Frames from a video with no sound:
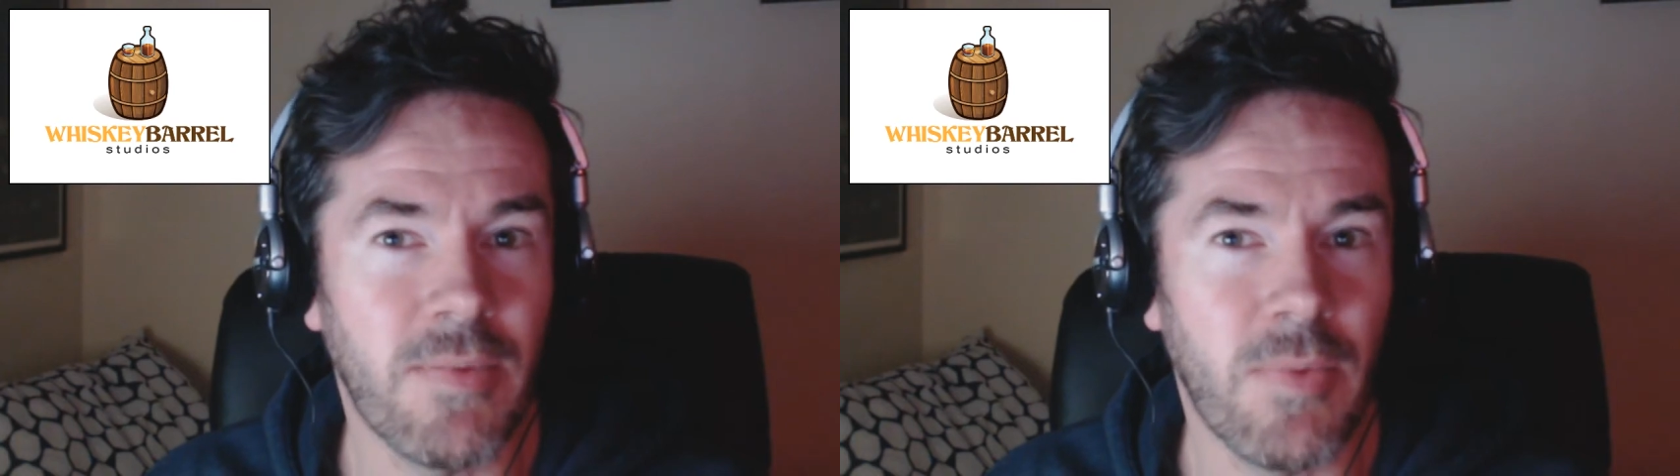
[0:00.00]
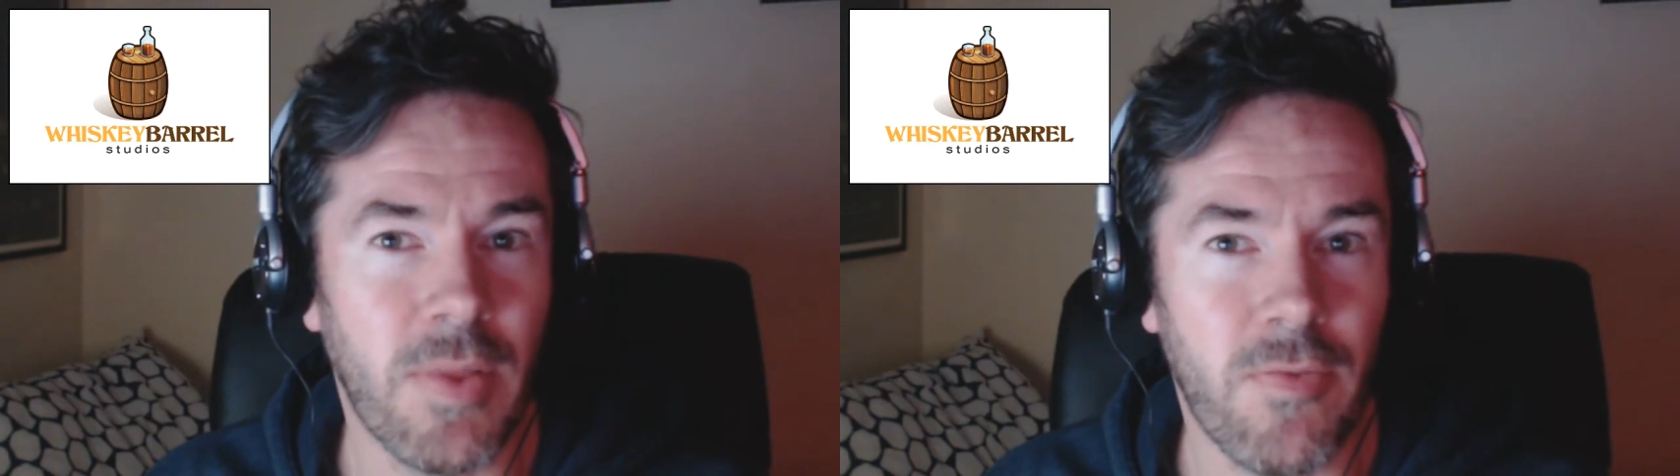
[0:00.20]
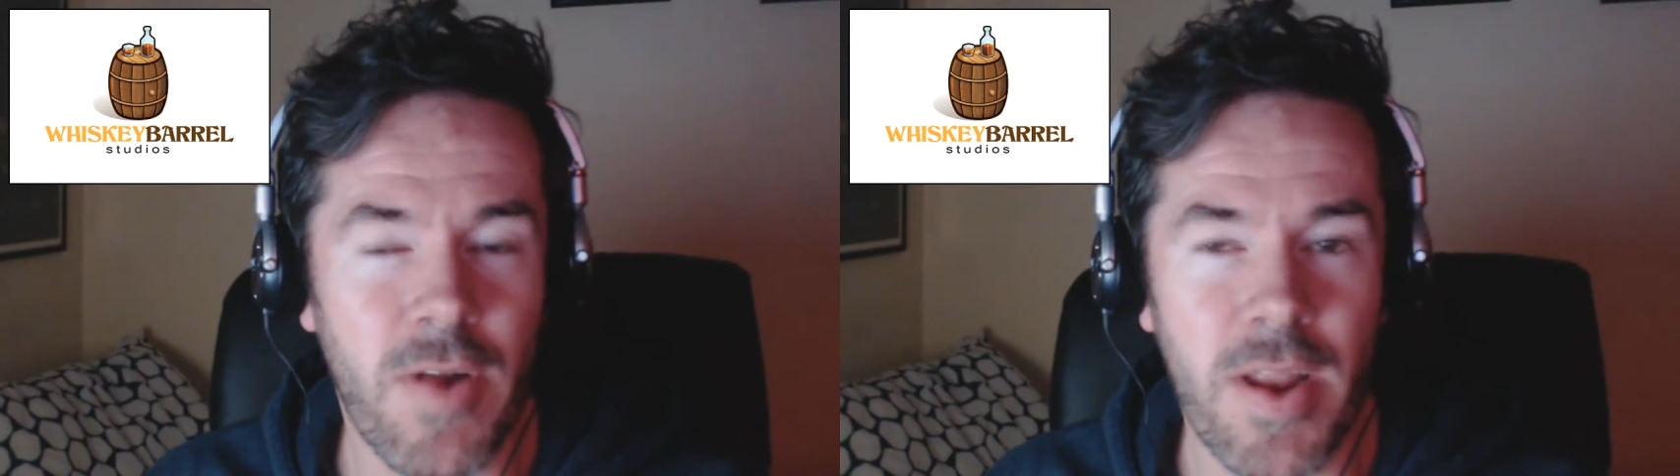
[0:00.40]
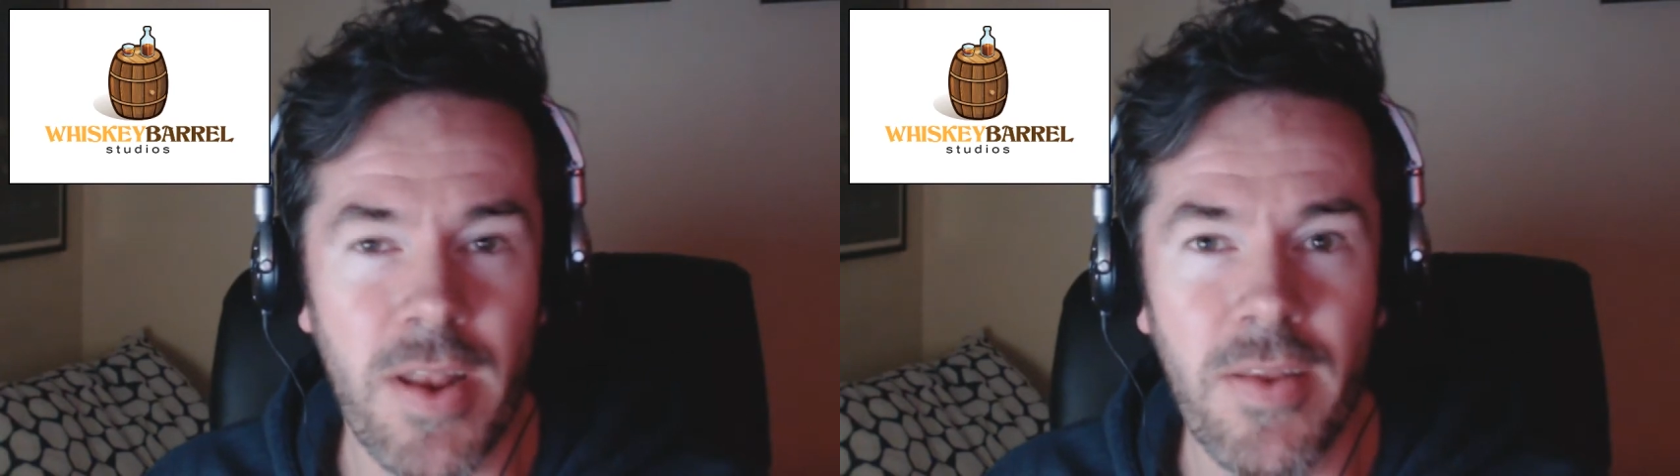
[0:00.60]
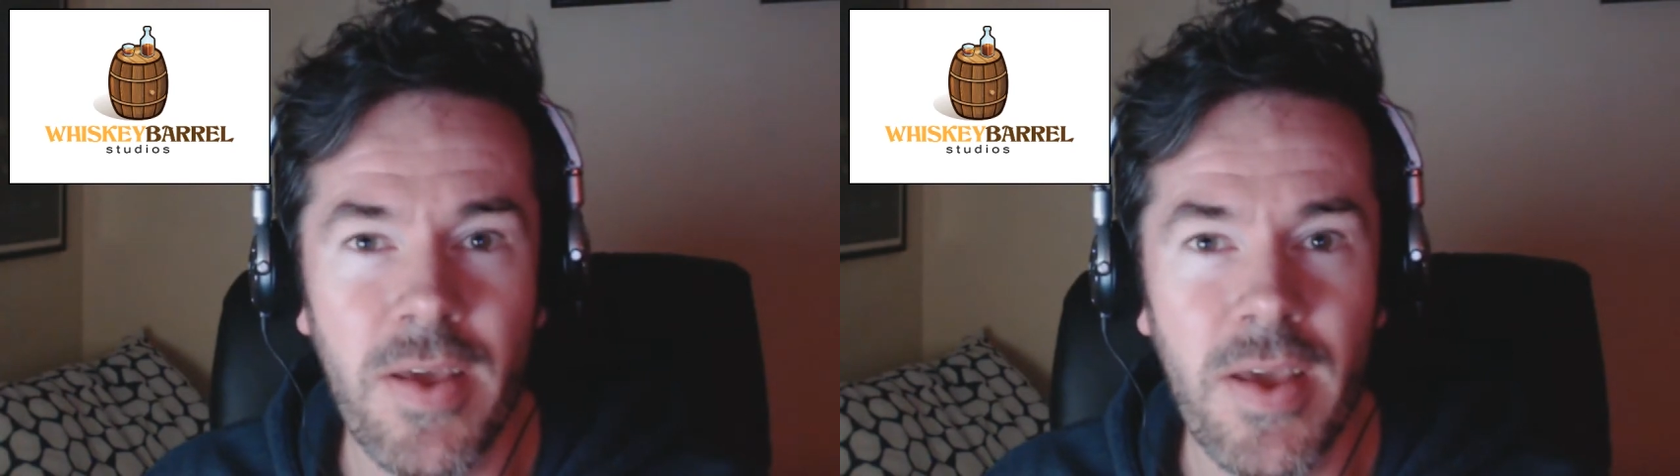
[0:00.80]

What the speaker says: with a friend,